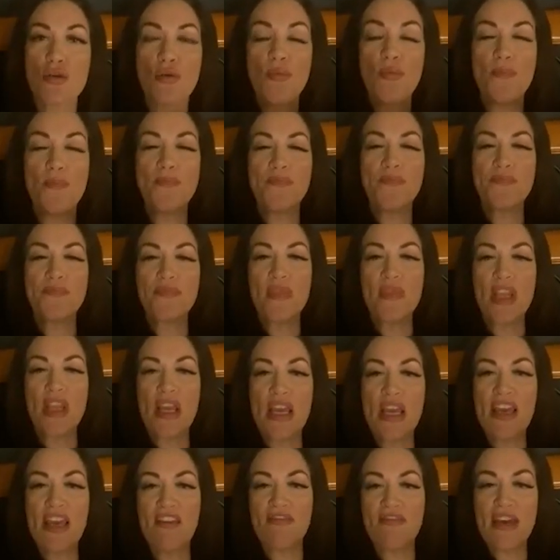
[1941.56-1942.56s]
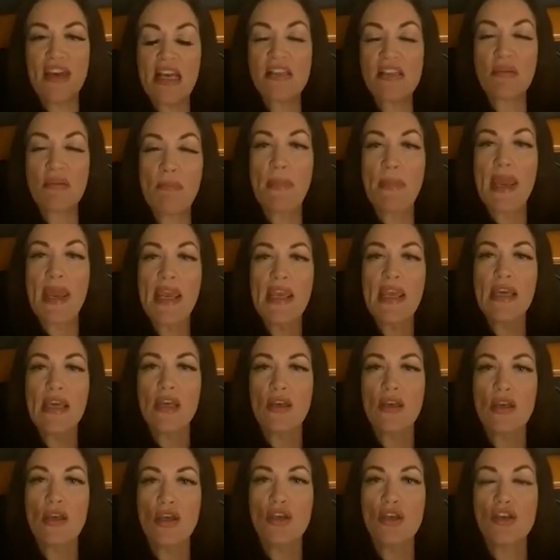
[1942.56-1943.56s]
to, if as a
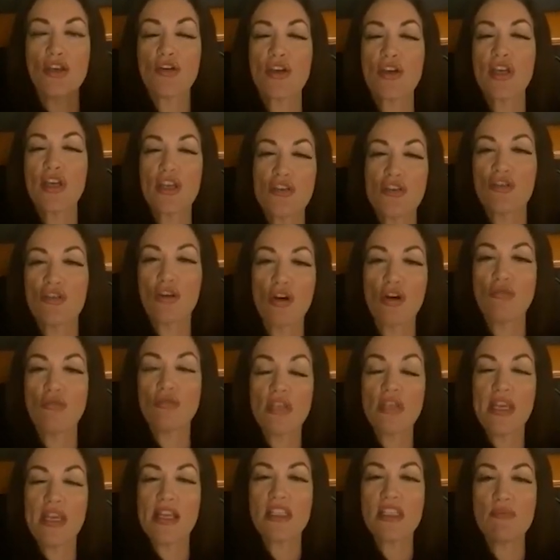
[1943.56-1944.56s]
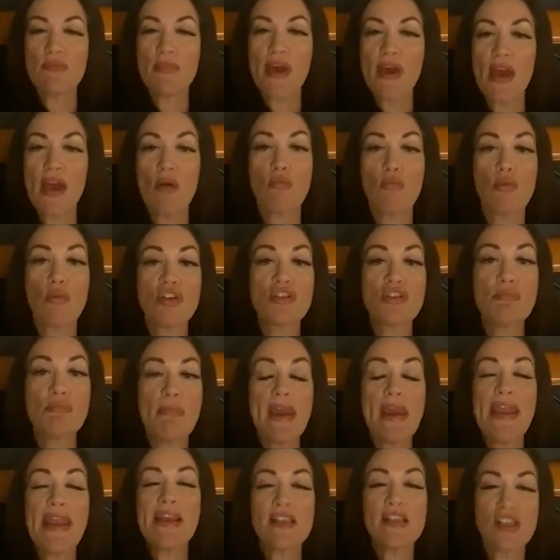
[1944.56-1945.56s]
man, you're getting your own needs met, which
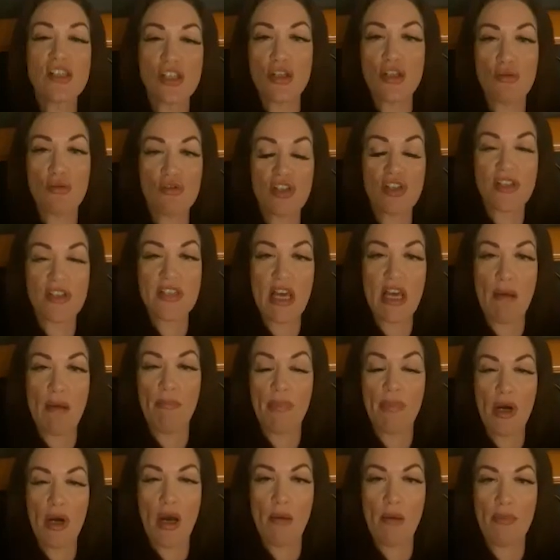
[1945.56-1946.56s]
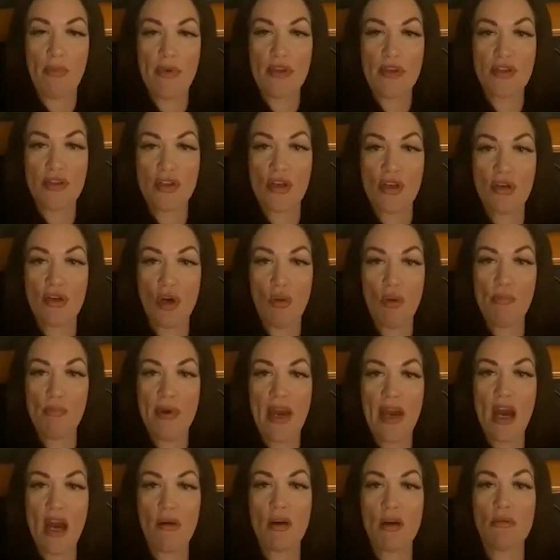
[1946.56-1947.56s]
makes you step up into your own
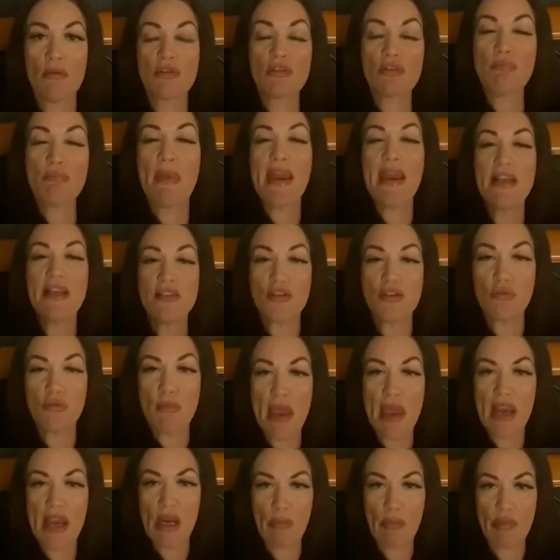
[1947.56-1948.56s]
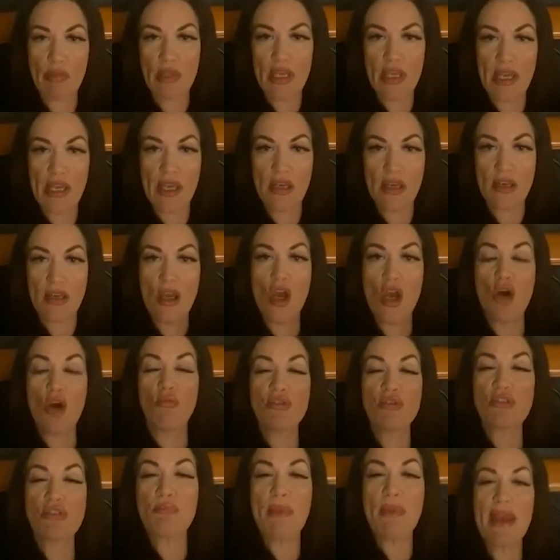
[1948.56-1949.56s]
power, which makes you make a plan,
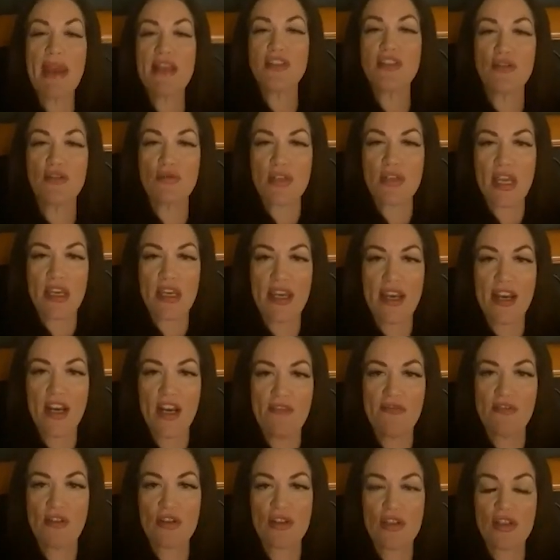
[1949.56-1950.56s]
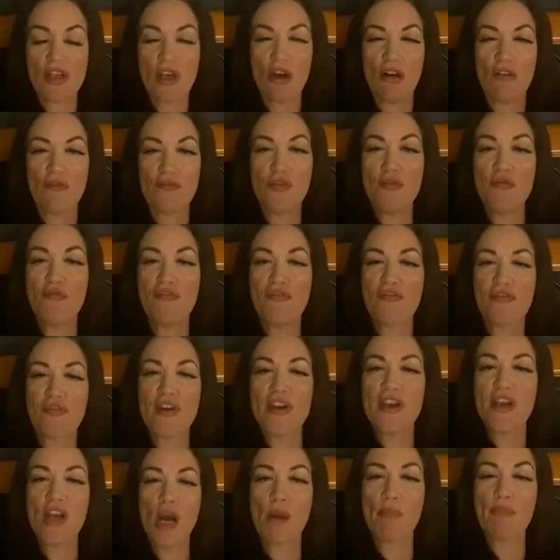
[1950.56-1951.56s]
which makes you take care of yourself, you
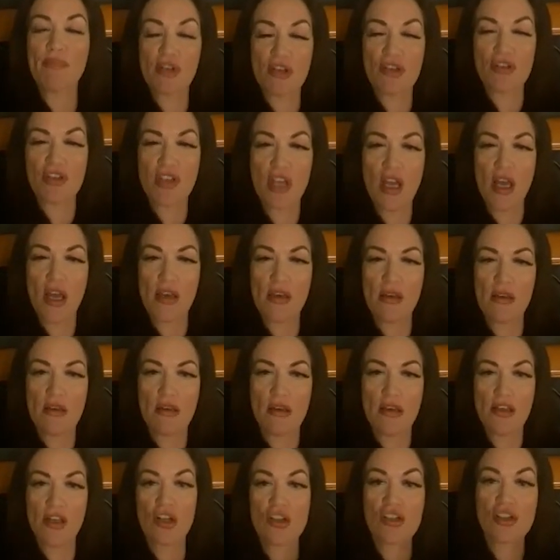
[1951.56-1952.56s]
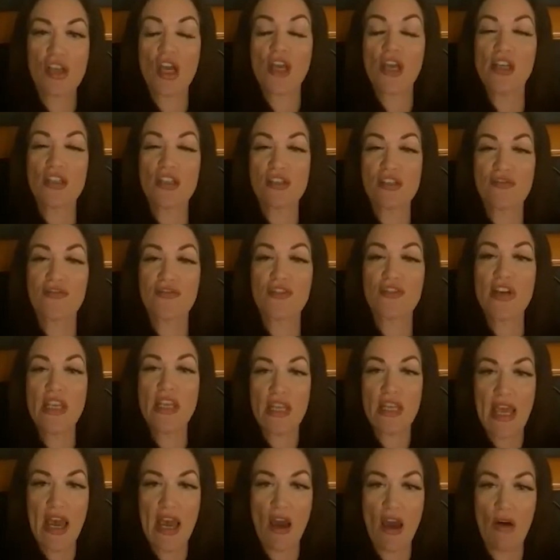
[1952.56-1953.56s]
free up your son. Your son is
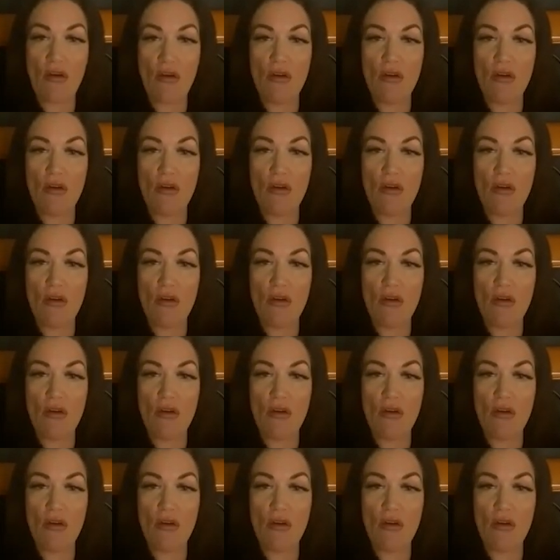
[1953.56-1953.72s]
free now